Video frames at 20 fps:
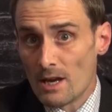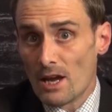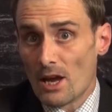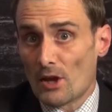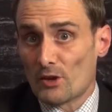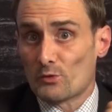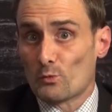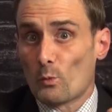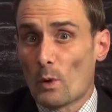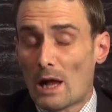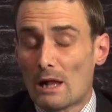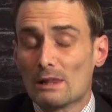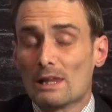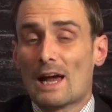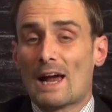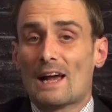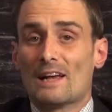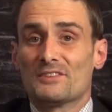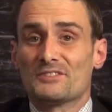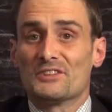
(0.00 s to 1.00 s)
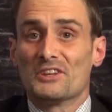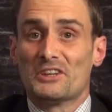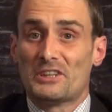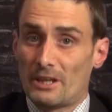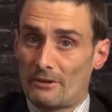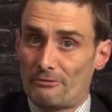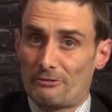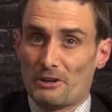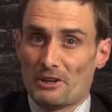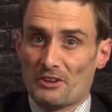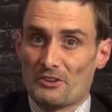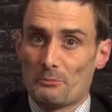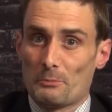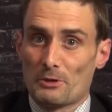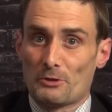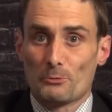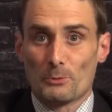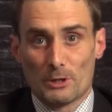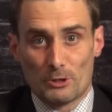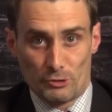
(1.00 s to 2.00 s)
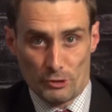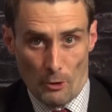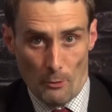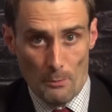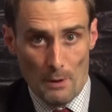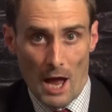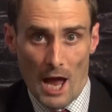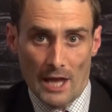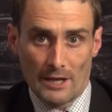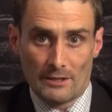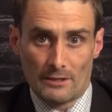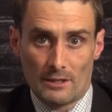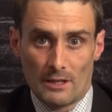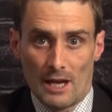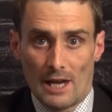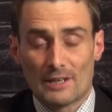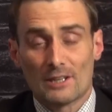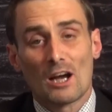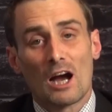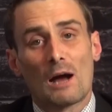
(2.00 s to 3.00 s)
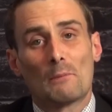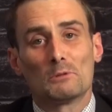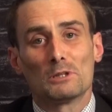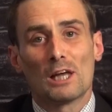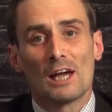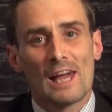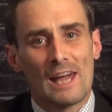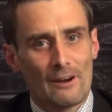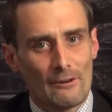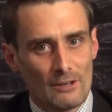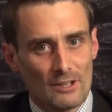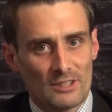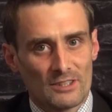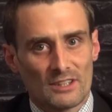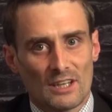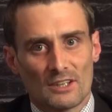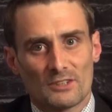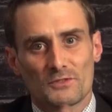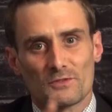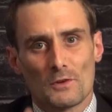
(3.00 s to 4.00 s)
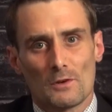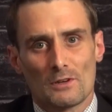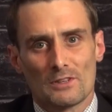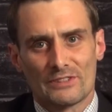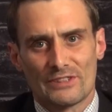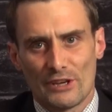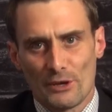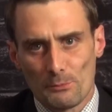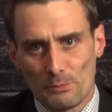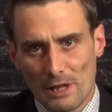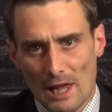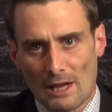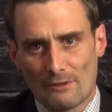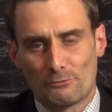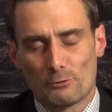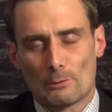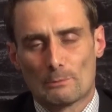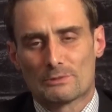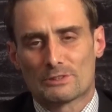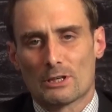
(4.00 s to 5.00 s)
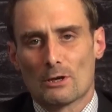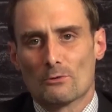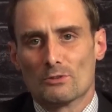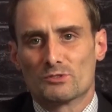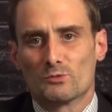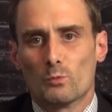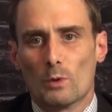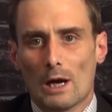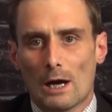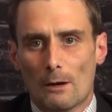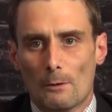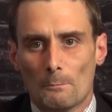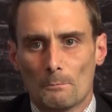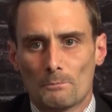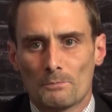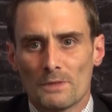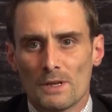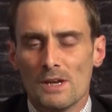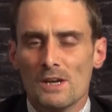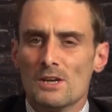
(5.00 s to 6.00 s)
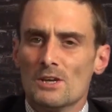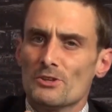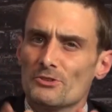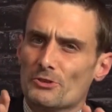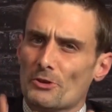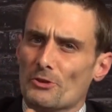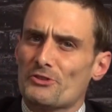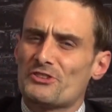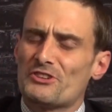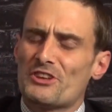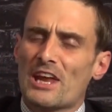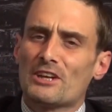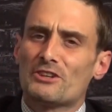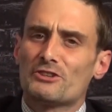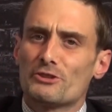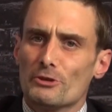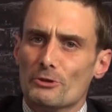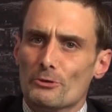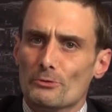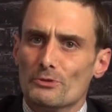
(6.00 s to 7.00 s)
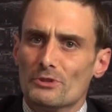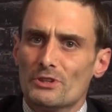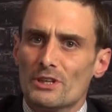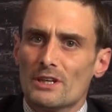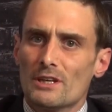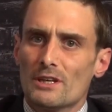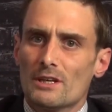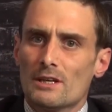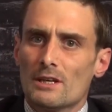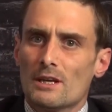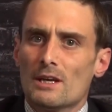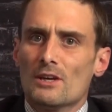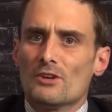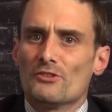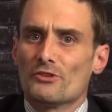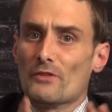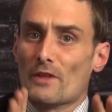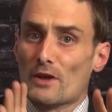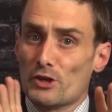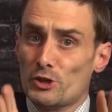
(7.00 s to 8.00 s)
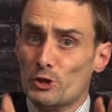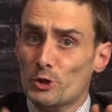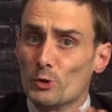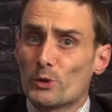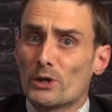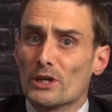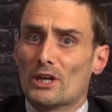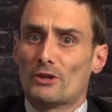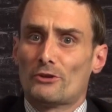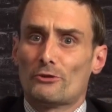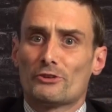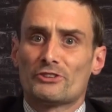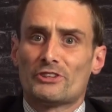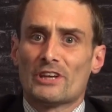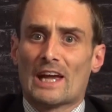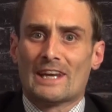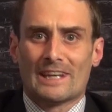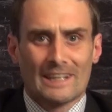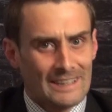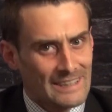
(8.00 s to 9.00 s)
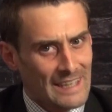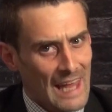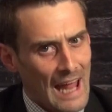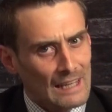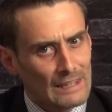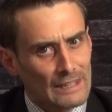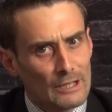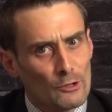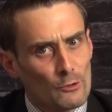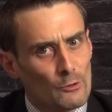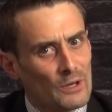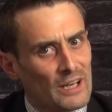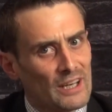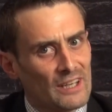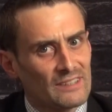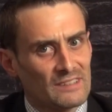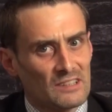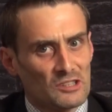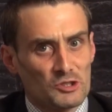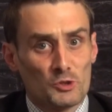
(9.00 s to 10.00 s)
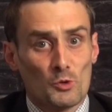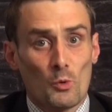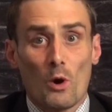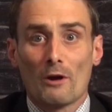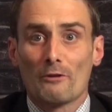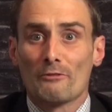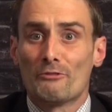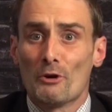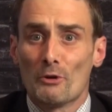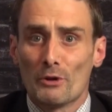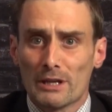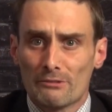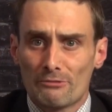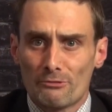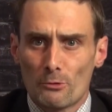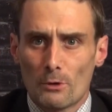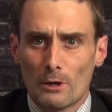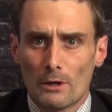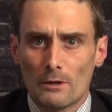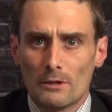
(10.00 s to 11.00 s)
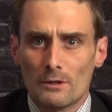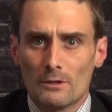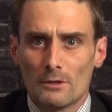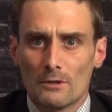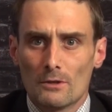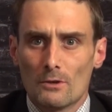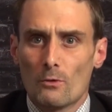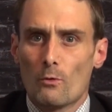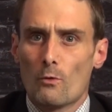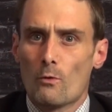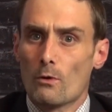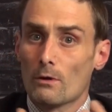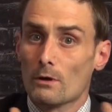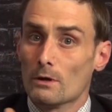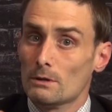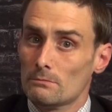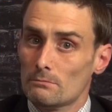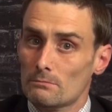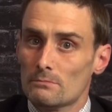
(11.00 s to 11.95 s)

as well as the difference between Joe Biden and Kamala Harris as far as their platforms go as well. So stay tuned so that you can understand exactly who it is that you are voting for, or